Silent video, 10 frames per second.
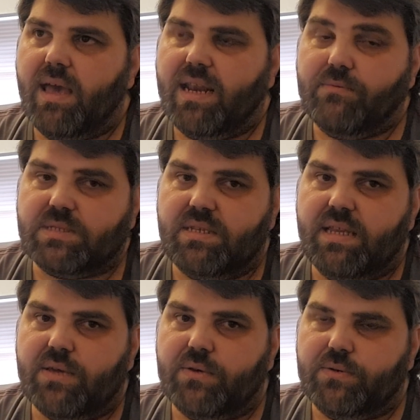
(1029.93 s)
it was a
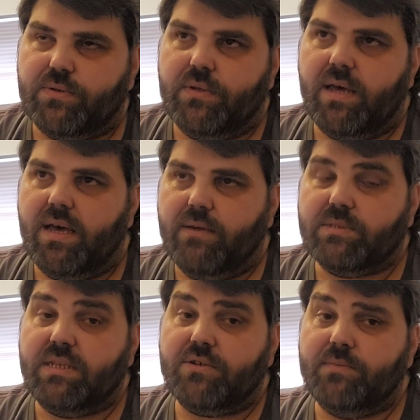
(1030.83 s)
nickel
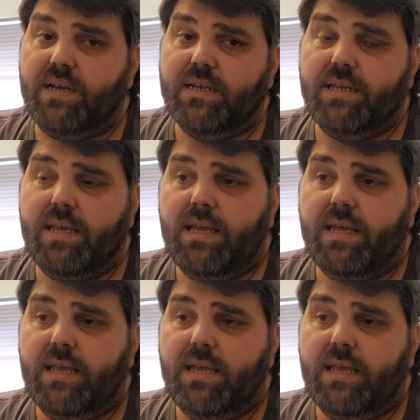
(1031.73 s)
mine,